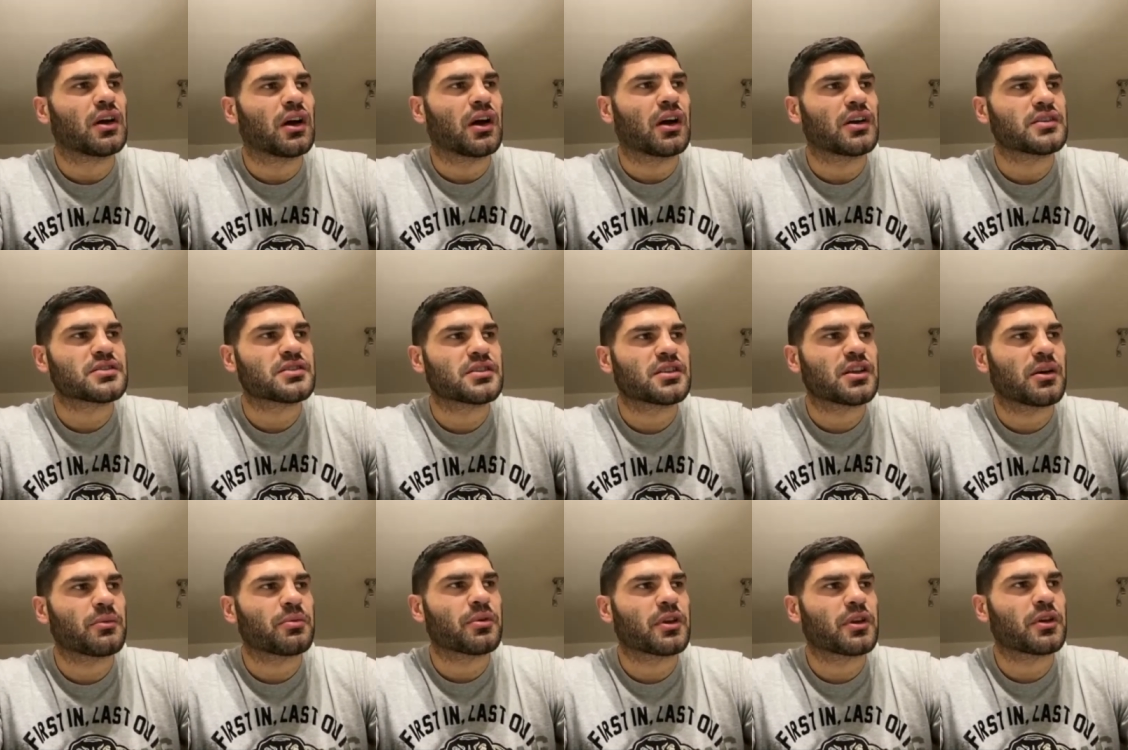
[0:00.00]
I
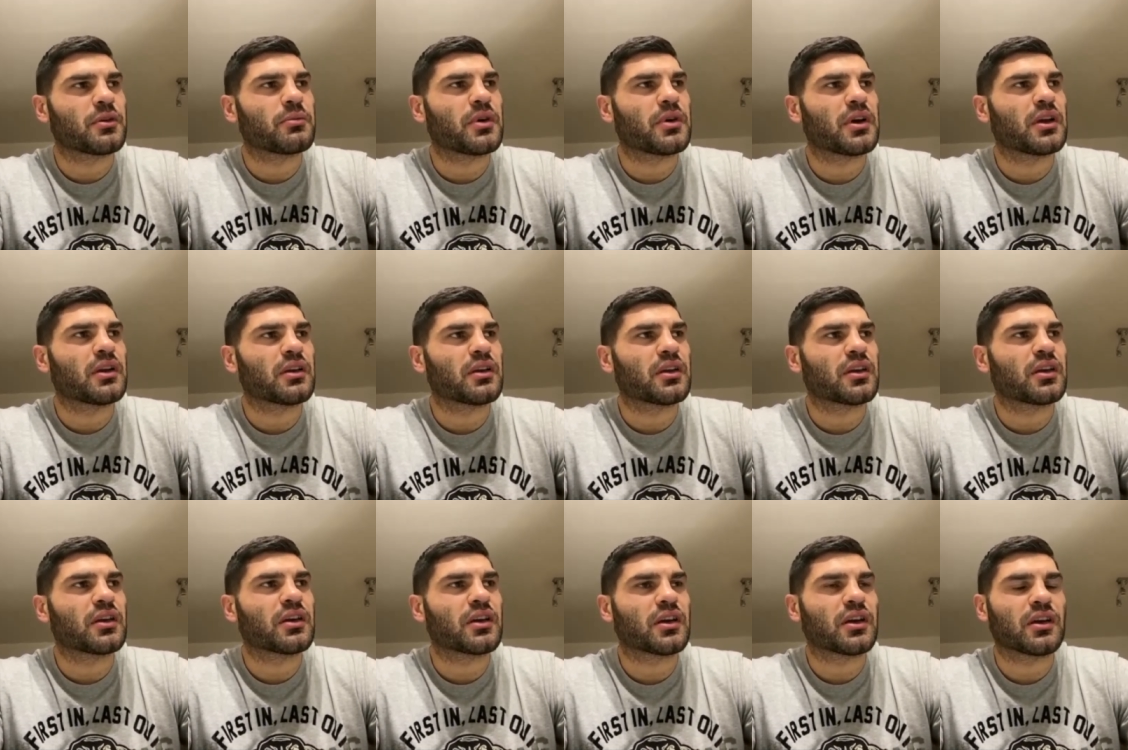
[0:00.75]
stopped him, and
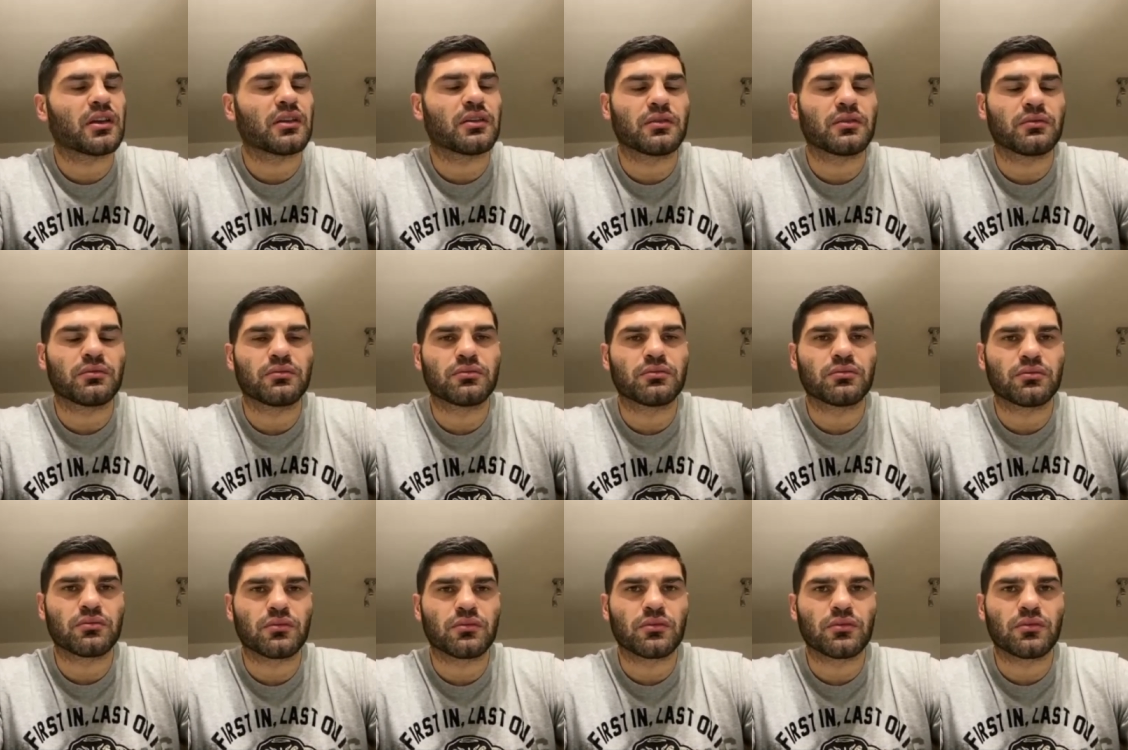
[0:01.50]
he had
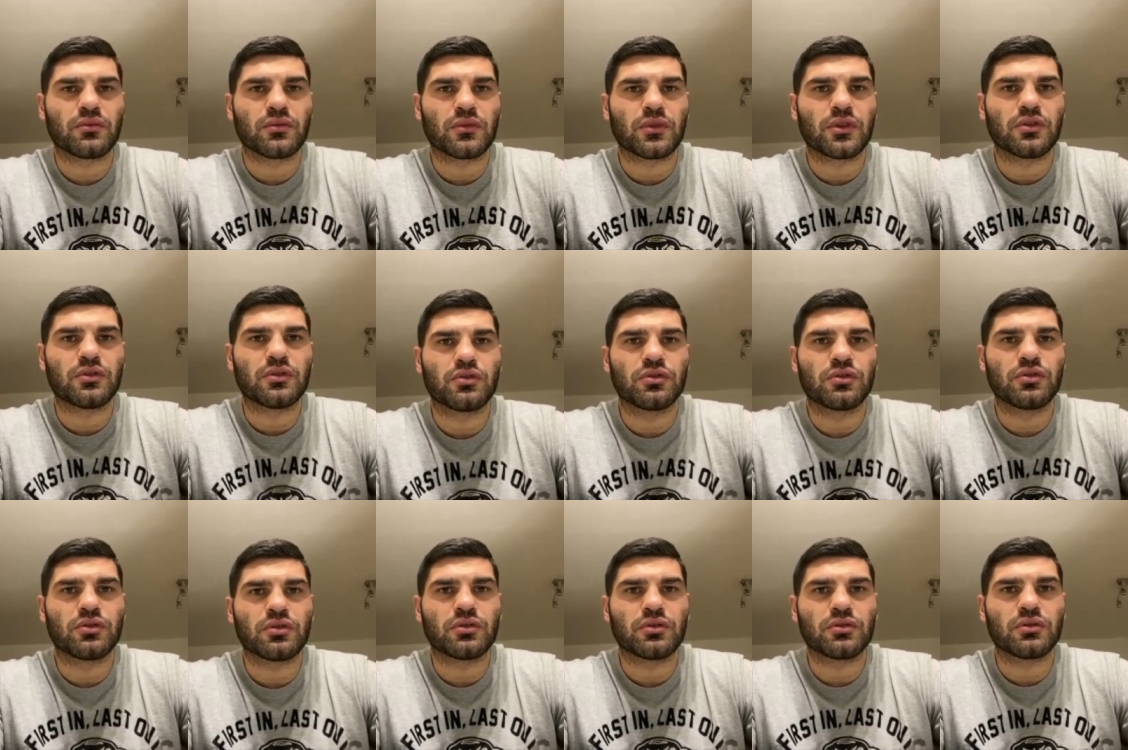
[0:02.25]

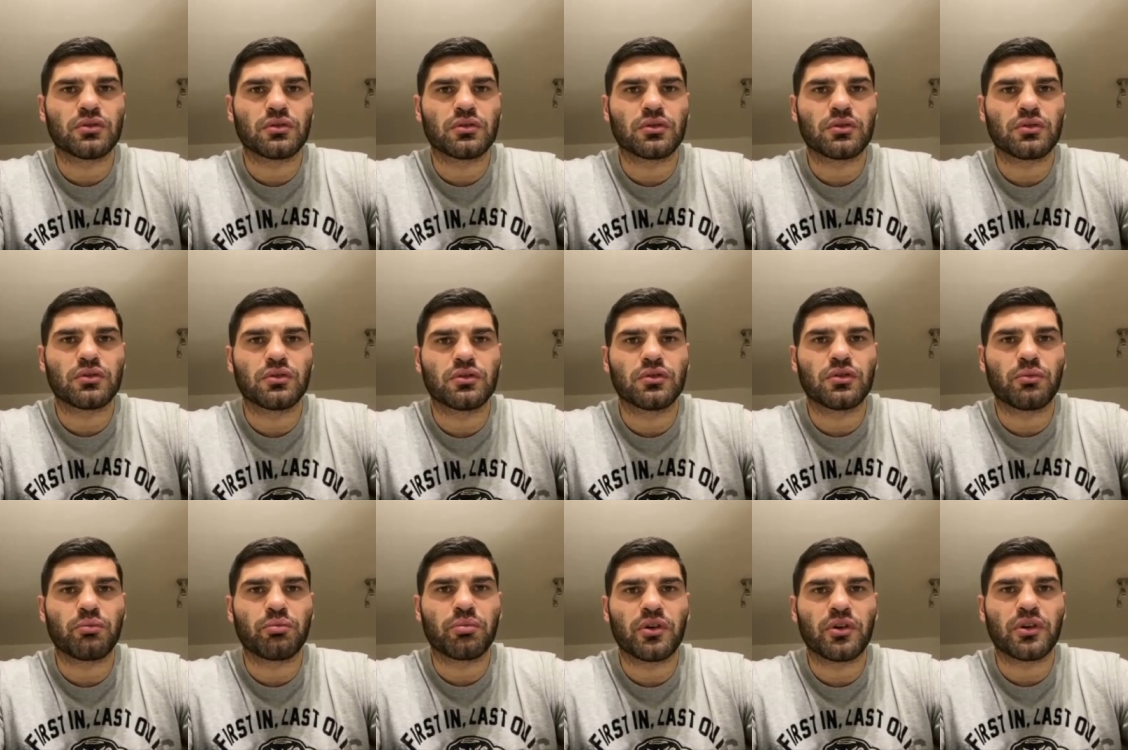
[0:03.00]
good good
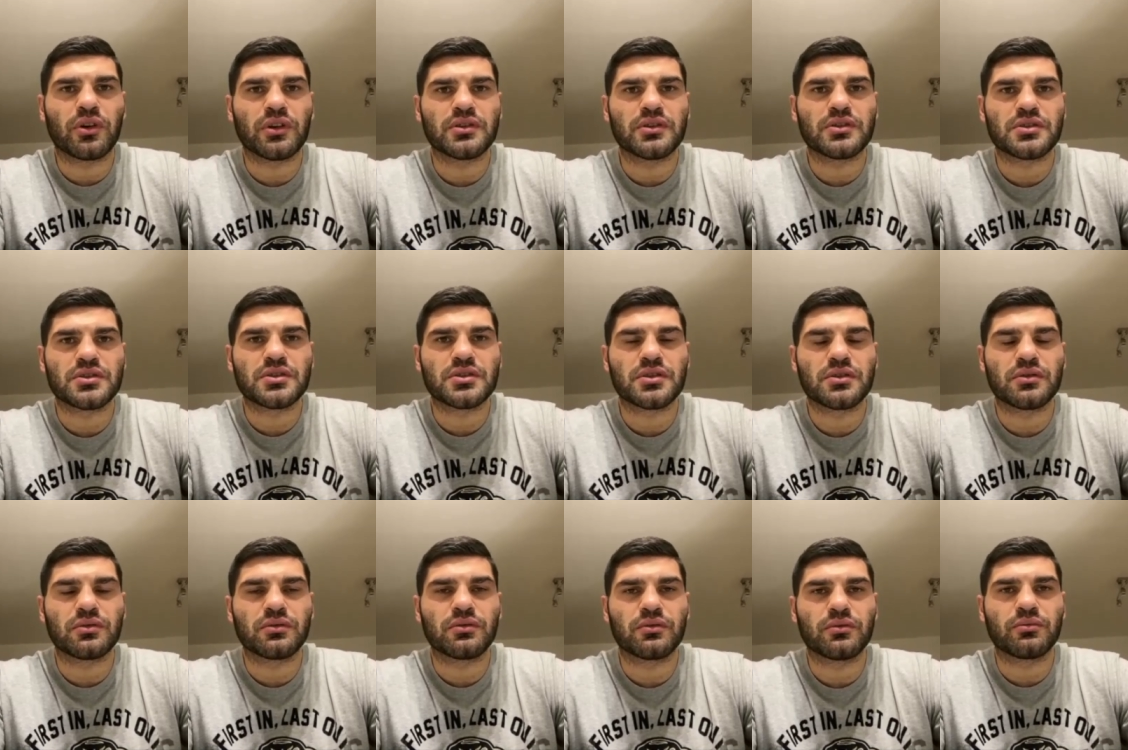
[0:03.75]
opponents
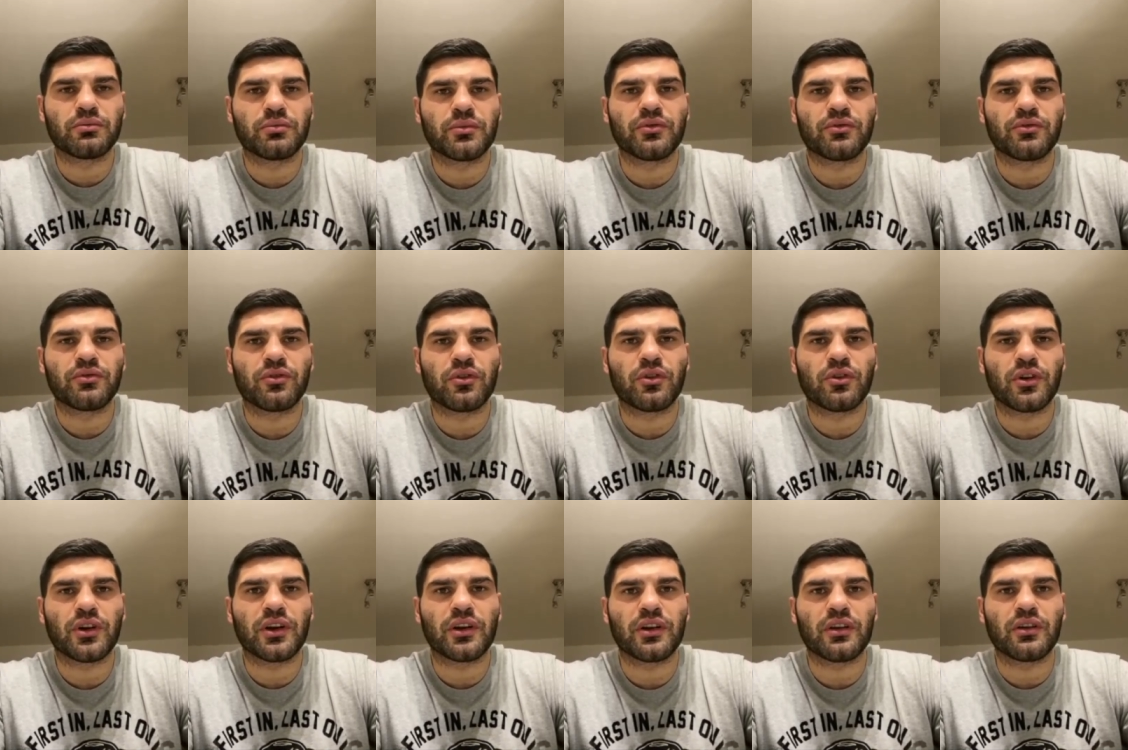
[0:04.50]

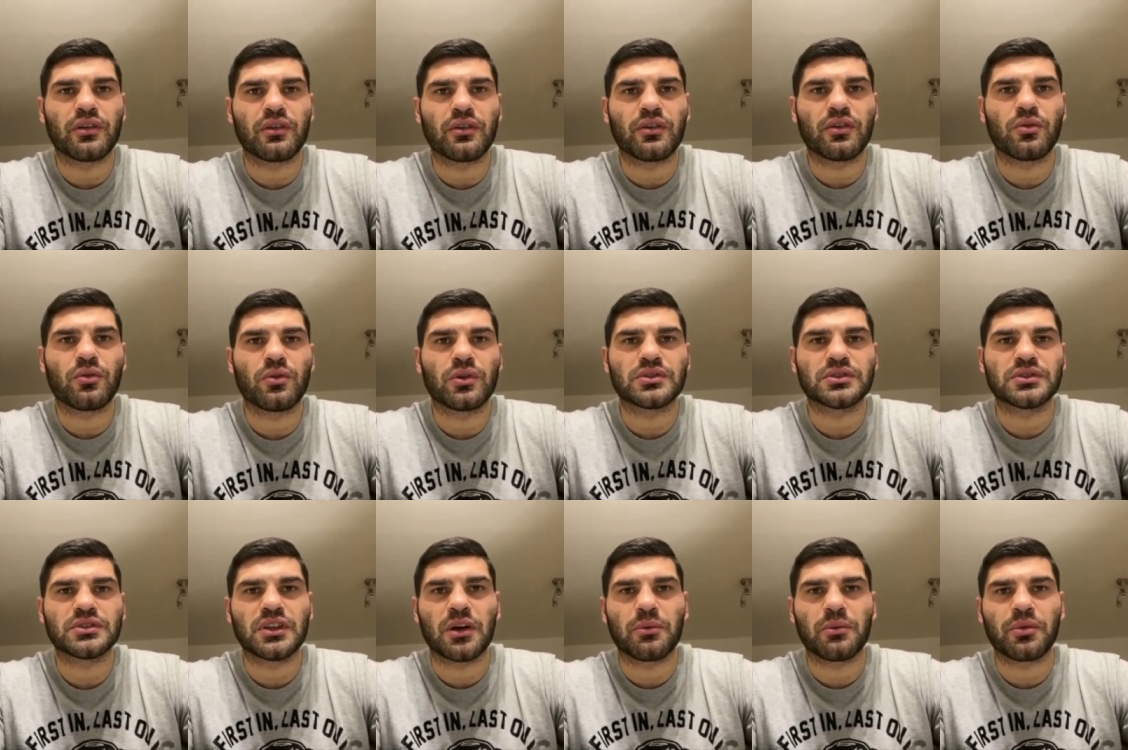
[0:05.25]
before, and no one
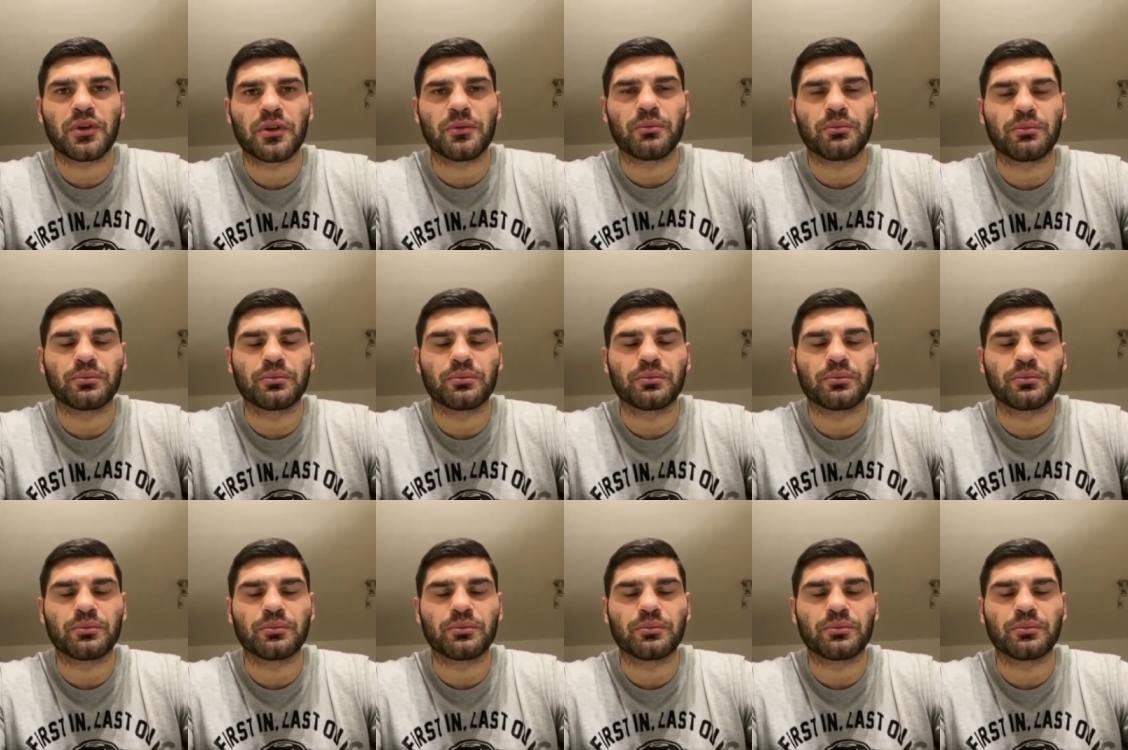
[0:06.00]
stopped him.